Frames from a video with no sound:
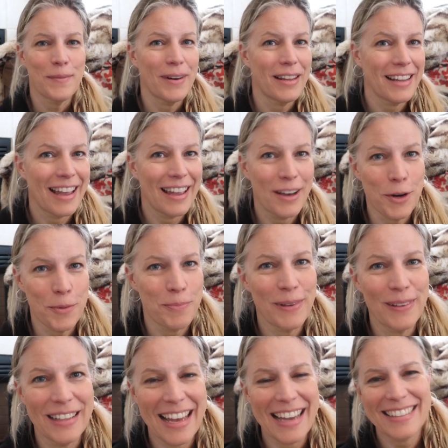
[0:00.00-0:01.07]
Well, I hope
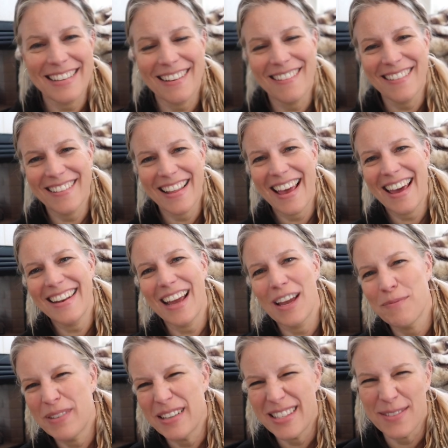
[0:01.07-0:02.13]
you liked all that.
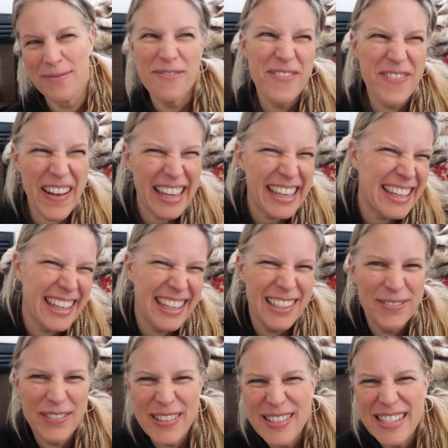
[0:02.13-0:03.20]
I put some
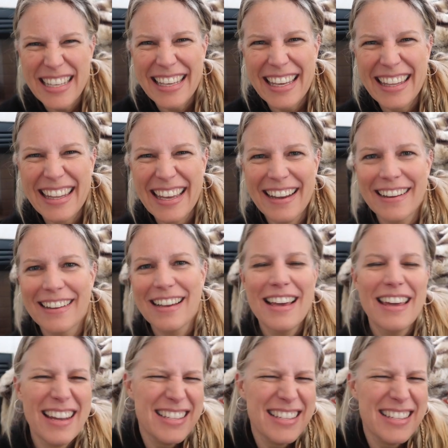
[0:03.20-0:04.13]
Viking music in there.